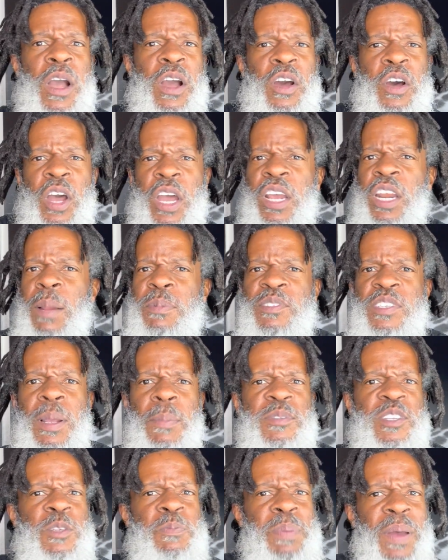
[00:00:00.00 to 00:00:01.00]
cooking up
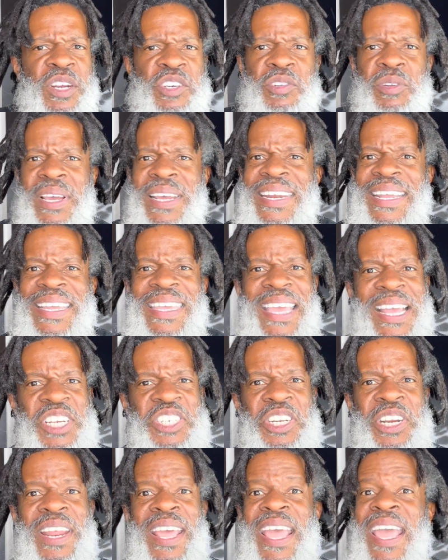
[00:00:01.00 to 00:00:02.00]
something special in the
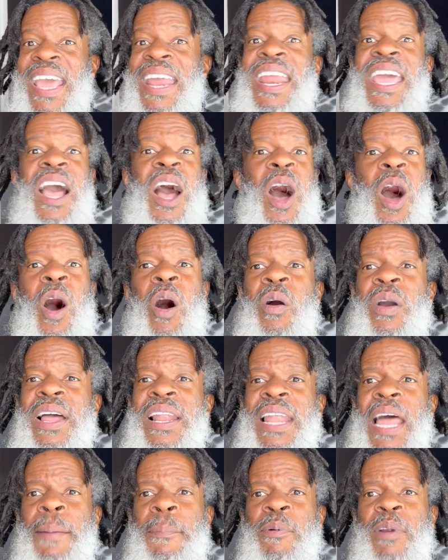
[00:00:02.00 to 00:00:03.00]
kitchen and they all
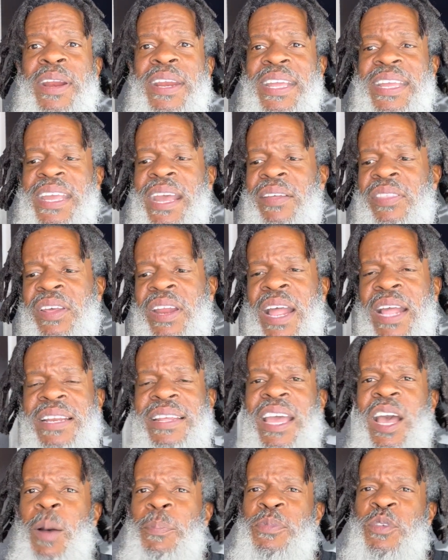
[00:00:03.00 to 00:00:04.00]
collaborating together to
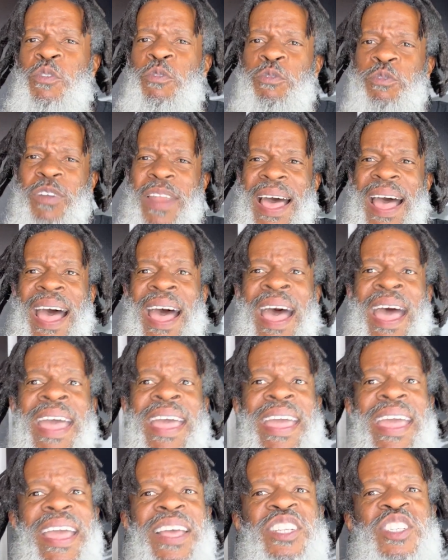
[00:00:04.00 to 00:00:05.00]
help you fly
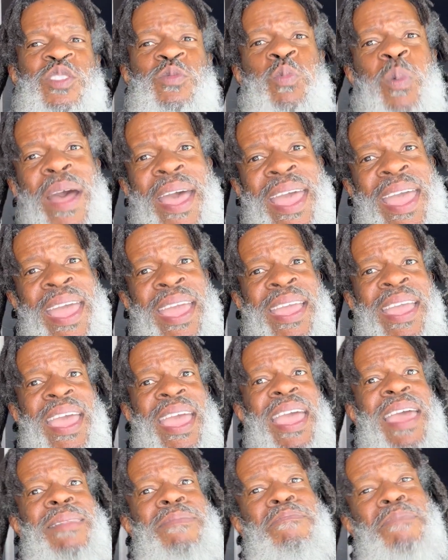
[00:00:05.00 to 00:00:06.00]
and swing
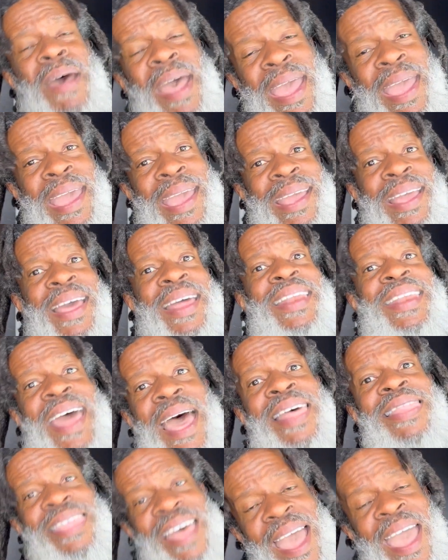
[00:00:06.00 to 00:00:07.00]
and bang
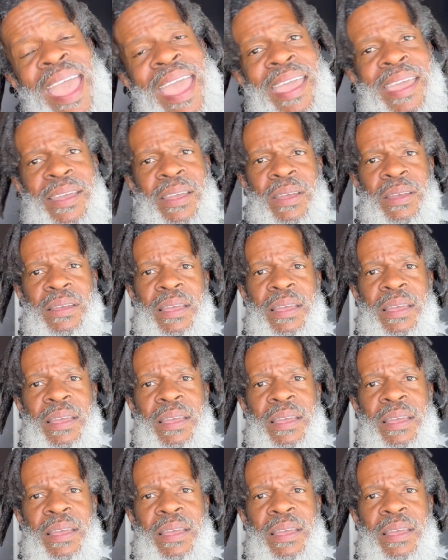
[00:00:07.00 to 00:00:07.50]
that thing.